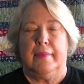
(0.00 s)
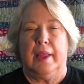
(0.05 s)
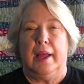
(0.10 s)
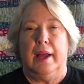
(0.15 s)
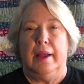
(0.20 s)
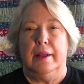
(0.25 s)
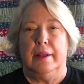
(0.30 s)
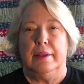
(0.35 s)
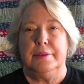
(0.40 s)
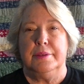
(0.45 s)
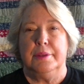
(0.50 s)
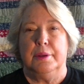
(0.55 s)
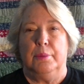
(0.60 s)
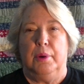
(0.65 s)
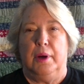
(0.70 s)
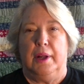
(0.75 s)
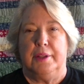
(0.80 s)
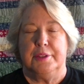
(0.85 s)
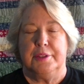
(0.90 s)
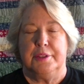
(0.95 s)
I also
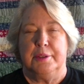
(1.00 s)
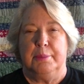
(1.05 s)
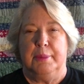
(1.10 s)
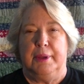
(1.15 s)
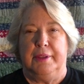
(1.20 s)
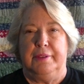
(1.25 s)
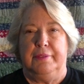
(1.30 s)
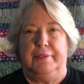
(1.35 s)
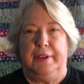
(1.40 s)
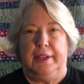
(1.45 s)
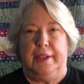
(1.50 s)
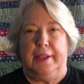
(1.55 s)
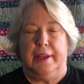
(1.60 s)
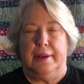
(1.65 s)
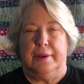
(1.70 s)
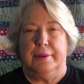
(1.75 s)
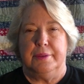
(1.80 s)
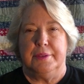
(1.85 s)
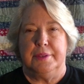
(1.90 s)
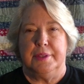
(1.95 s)
watched some other
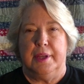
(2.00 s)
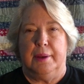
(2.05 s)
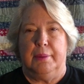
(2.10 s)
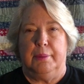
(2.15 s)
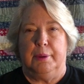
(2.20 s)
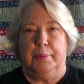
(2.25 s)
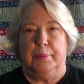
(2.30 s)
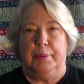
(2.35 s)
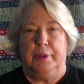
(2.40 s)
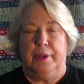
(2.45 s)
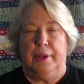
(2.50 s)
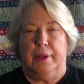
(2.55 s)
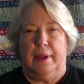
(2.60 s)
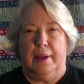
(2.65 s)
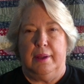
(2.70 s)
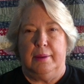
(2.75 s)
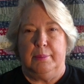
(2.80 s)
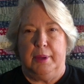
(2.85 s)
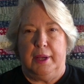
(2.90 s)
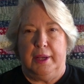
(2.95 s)
videos that were put
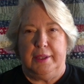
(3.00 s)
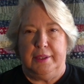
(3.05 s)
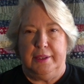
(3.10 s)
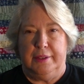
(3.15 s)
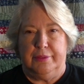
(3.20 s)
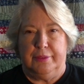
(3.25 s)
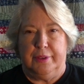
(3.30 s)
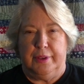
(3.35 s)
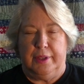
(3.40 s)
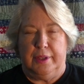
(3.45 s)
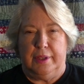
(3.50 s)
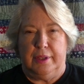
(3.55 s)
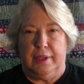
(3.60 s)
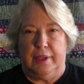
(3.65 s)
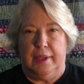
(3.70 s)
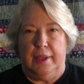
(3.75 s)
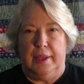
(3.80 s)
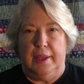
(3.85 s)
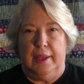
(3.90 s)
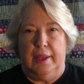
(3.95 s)
on by different
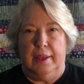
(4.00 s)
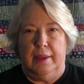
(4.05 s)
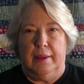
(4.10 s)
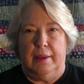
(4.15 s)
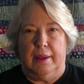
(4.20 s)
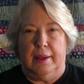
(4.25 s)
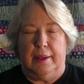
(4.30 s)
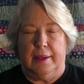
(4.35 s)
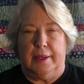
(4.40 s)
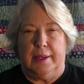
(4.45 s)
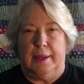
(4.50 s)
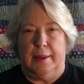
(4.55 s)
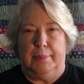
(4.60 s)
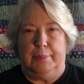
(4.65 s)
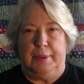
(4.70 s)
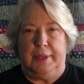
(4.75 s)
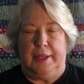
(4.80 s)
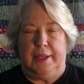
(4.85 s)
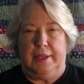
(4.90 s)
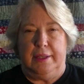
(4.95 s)

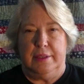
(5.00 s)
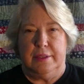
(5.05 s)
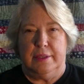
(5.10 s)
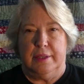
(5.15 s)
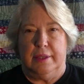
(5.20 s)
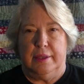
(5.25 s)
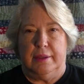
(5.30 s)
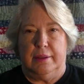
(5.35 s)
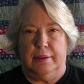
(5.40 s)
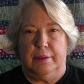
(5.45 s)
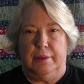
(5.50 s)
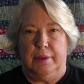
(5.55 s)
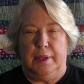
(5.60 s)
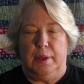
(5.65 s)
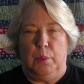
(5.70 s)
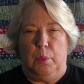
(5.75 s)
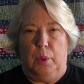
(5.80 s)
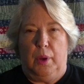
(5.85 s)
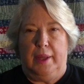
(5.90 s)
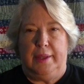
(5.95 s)
companies,
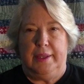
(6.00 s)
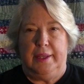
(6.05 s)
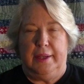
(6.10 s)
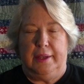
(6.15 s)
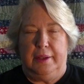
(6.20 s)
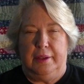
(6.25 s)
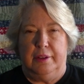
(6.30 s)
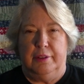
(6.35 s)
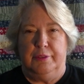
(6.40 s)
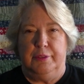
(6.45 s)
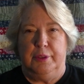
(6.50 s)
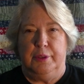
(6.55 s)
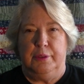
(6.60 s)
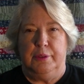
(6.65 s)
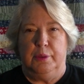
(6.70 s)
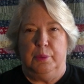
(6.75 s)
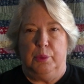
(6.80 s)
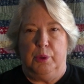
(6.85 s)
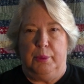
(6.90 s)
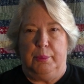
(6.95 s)
including one that interviewed
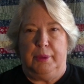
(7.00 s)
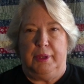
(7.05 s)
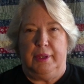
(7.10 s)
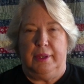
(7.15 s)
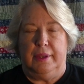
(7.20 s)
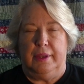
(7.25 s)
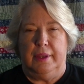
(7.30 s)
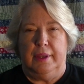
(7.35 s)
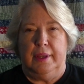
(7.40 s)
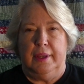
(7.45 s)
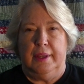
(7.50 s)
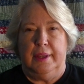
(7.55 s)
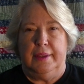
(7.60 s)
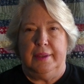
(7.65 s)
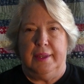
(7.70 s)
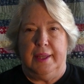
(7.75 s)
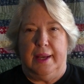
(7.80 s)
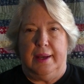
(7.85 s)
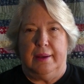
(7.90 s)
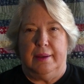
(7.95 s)
the woman
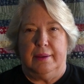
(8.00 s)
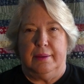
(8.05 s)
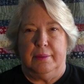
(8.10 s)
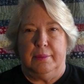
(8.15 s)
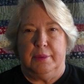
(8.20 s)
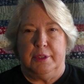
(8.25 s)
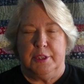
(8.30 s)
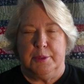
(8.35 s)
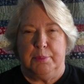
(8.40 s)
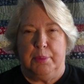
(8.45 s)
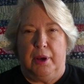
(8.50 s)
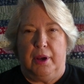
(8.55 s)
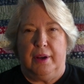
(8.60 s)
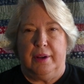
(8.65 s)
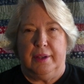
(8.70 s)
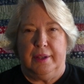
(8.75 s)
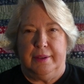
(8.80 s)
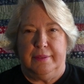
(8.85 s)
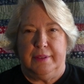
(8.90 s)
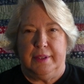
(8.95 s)
that was
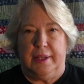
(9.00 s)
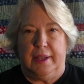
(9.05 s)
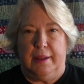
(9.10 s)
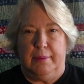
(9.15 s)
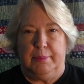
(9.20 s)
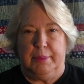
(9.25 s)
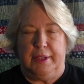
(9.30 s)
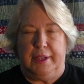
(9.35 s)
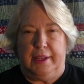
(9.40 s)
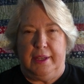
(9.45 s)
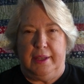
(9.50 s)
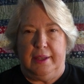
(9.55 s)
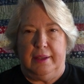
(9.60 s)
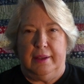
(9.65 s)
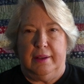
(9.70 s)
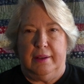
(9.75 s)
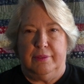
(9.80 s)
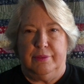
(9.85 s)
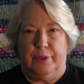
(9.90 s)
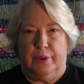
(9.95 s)
part of the company
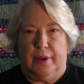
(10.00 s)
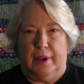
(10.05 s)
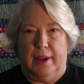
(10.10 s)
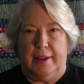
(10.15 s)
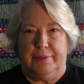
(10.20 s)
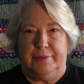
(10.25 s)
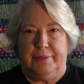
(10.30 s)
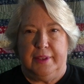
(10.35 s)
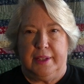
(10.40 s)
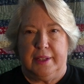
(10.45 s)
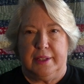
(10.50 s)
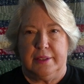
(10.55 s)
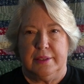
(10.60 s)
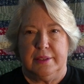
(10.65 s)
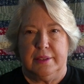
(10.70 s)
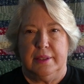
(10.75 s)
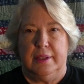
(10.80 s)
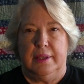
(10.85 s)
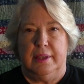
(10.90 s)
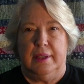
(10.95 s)
for Hot Fix.